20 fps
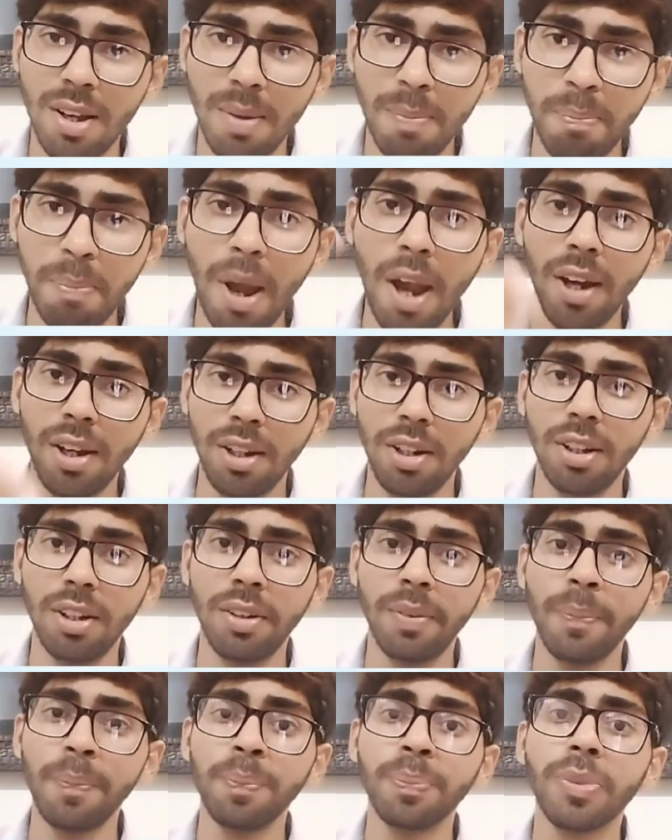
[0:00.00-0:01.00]
partner
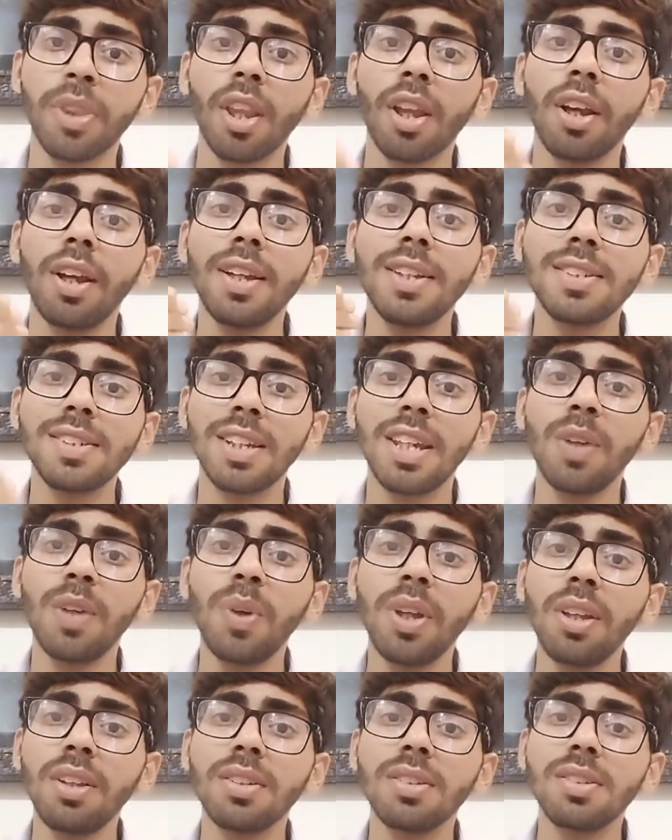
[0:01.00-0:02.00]
is
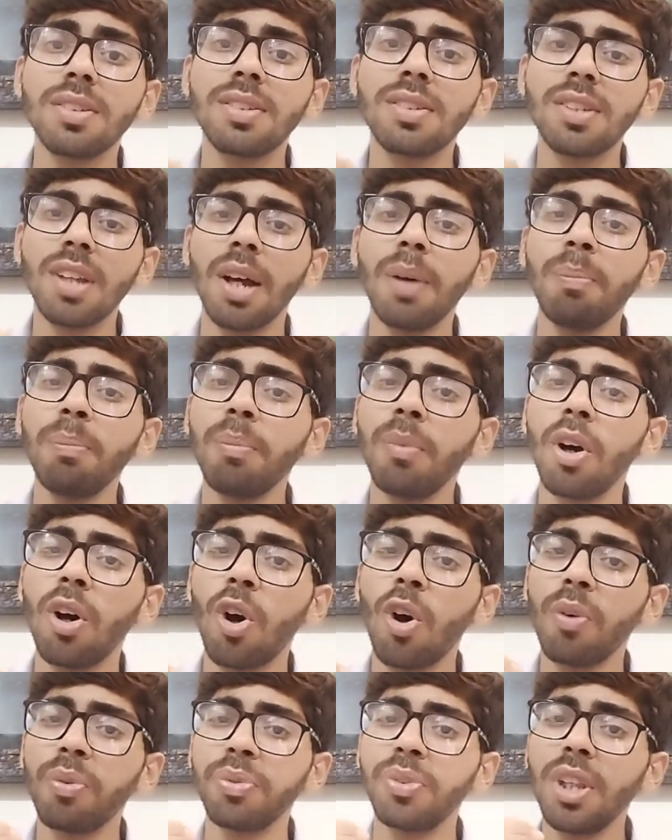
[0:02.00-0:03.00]
giving some
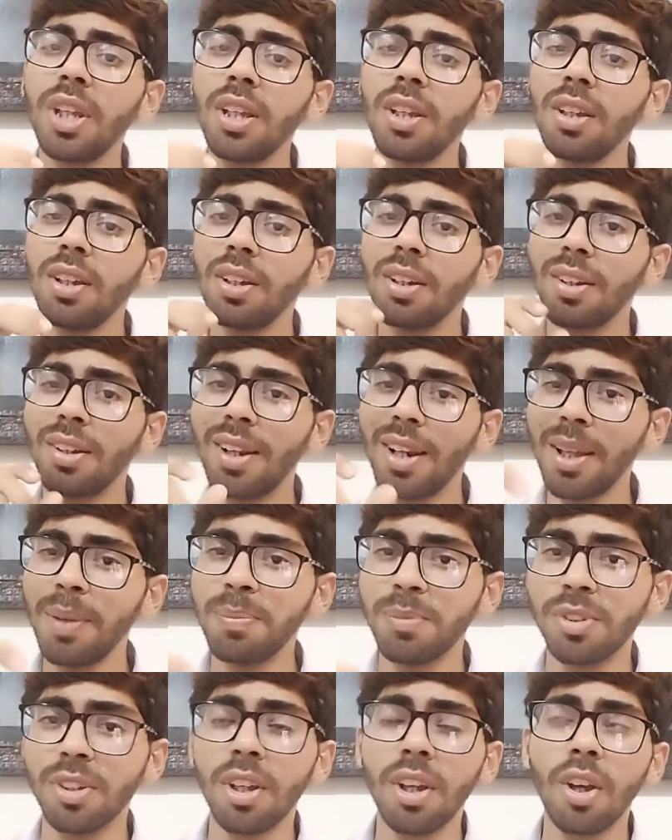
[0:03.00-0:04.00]
of the
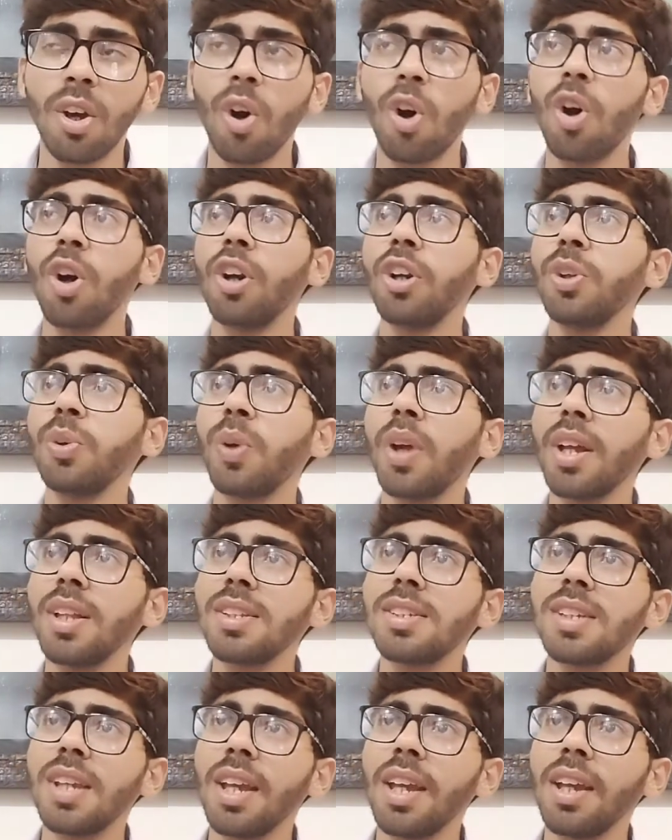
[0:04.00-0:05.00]
glimpse, or you can
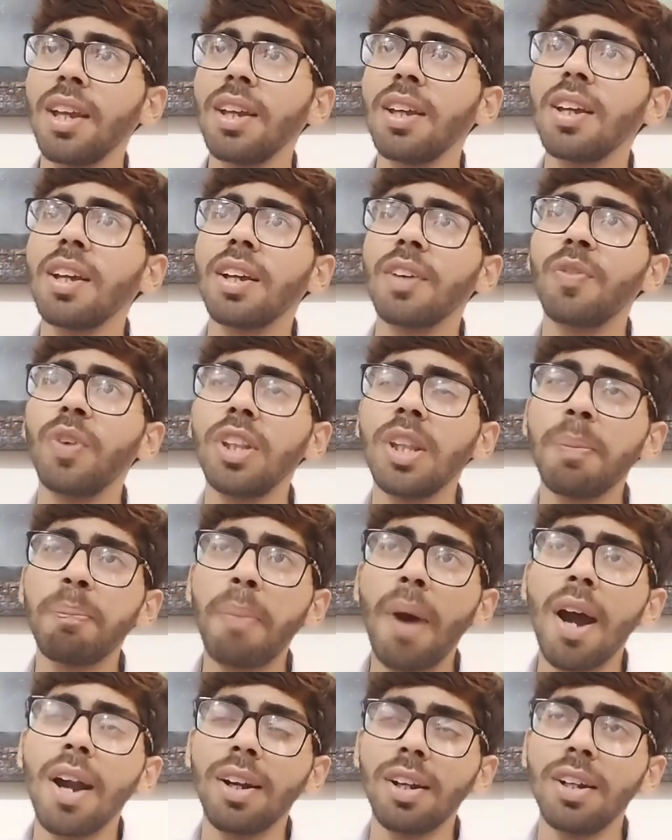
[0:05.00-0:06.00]
say when the
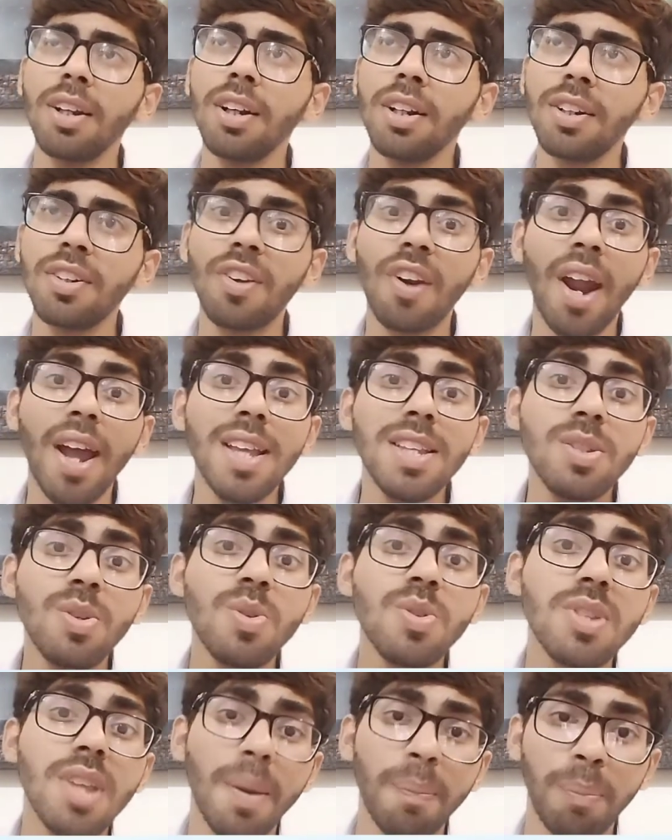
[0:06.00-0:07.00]
partner tries to
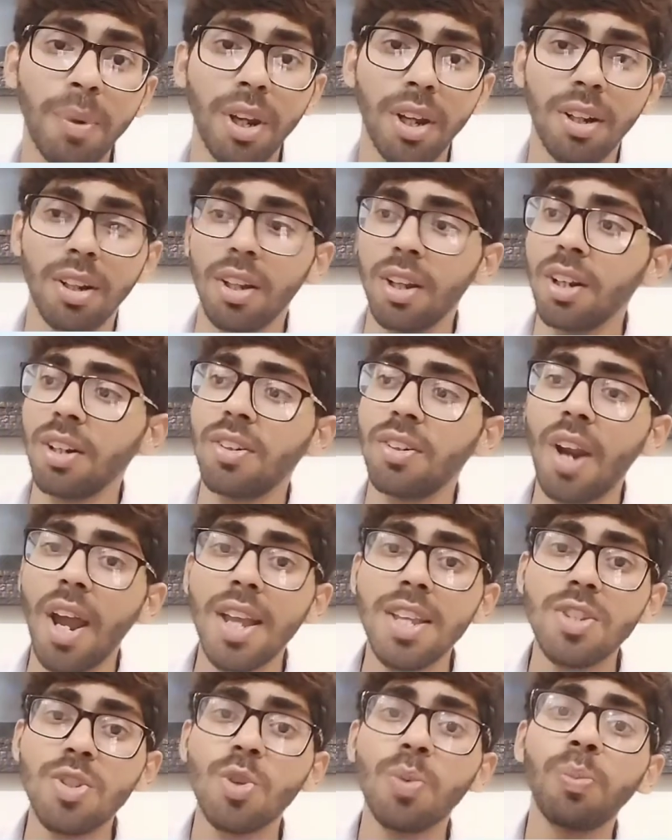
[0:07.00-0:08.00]
separate,
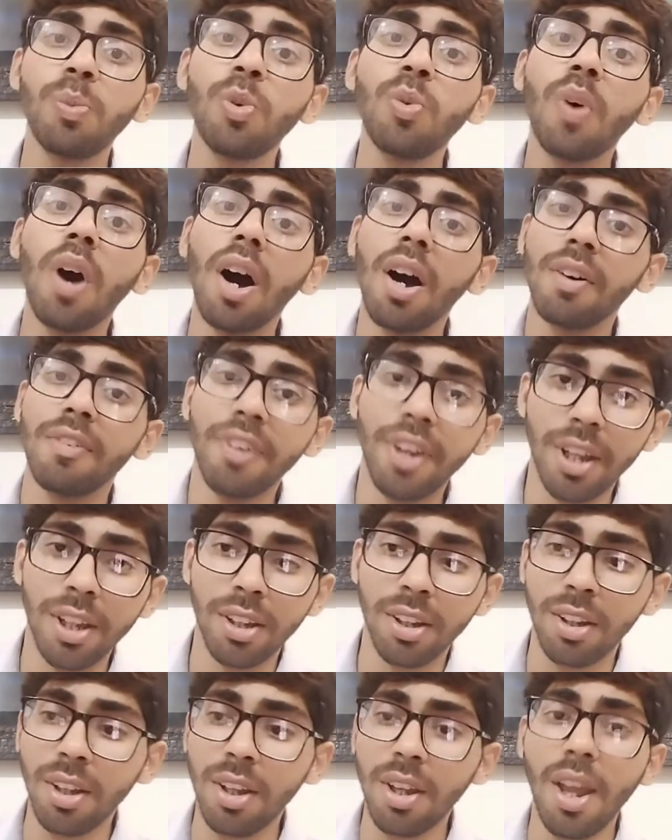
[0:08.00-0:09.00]
tries to move away,
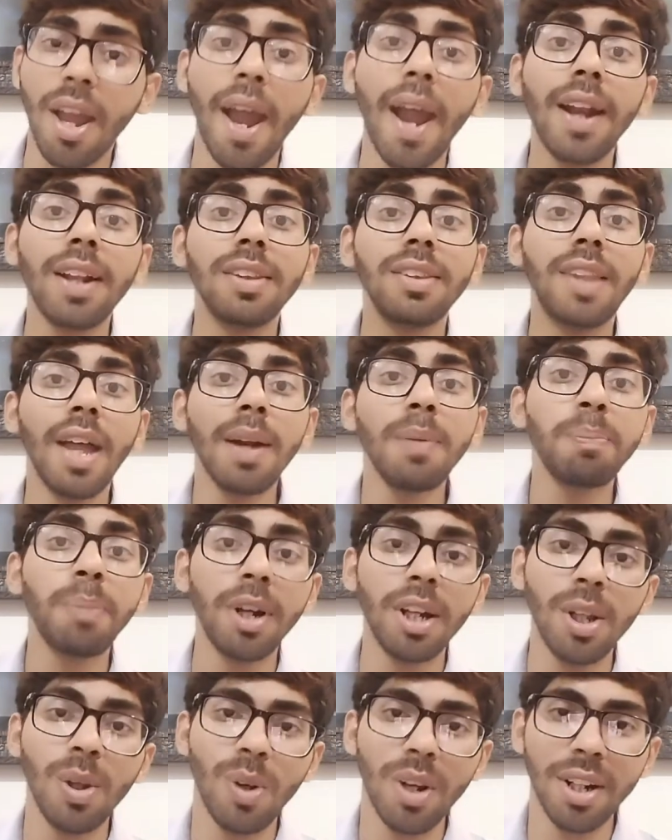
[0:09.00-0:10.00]
at that
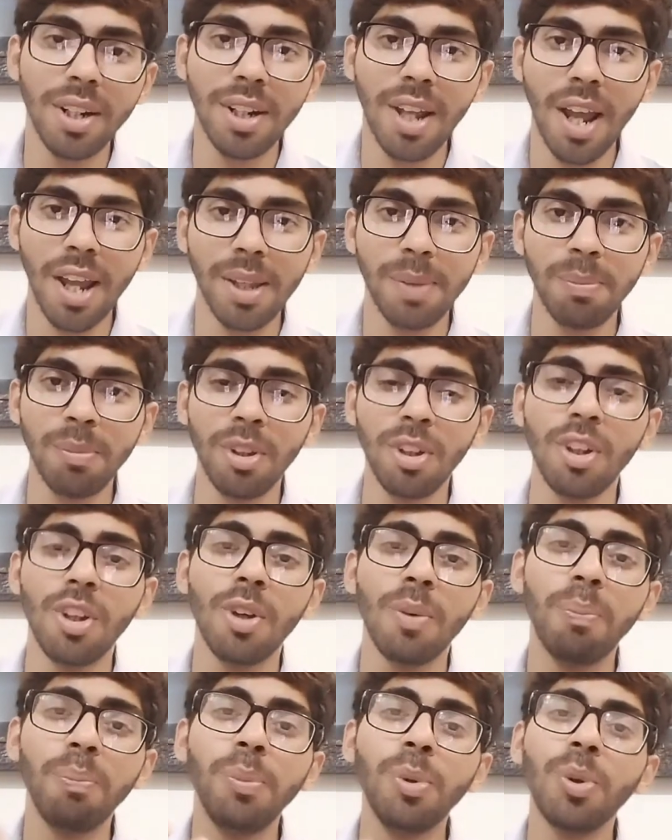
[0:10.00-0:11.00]
particular time
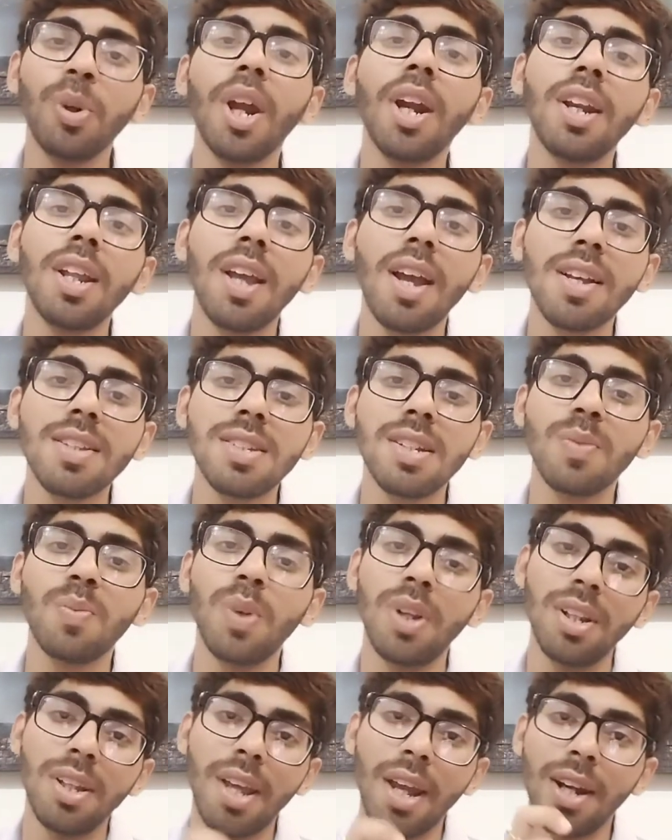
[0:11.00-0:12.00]
muriatic acid
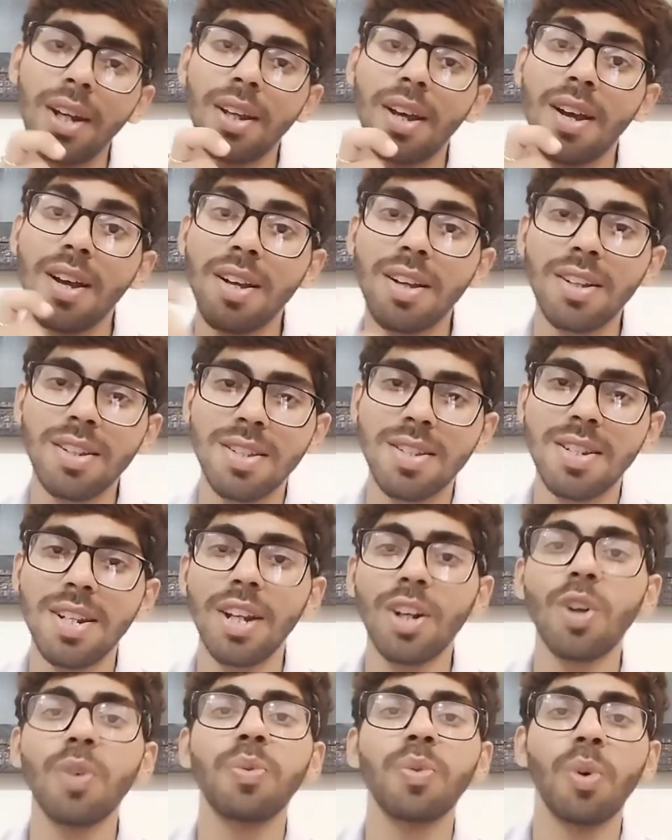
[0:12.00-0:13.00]
will get a state
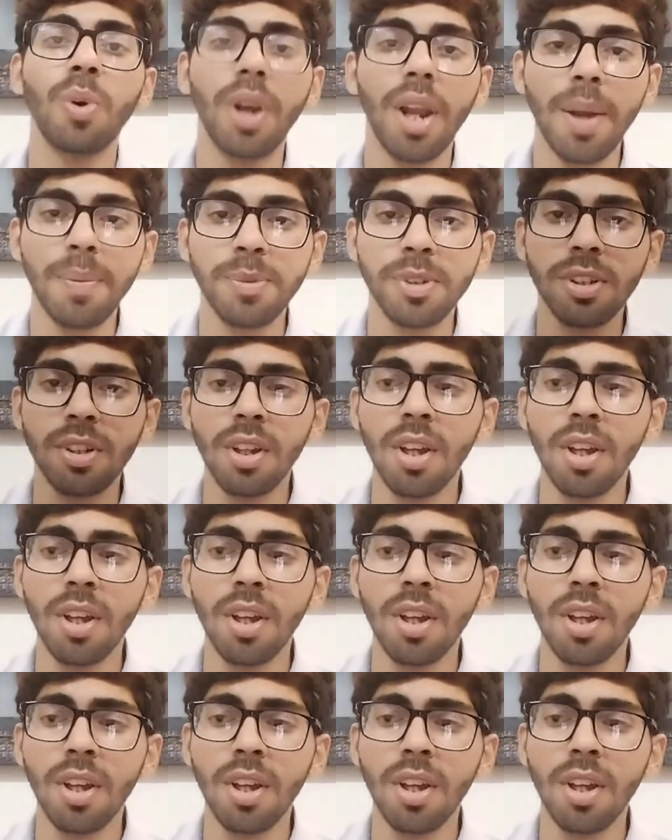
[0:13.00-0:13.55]
of collapse.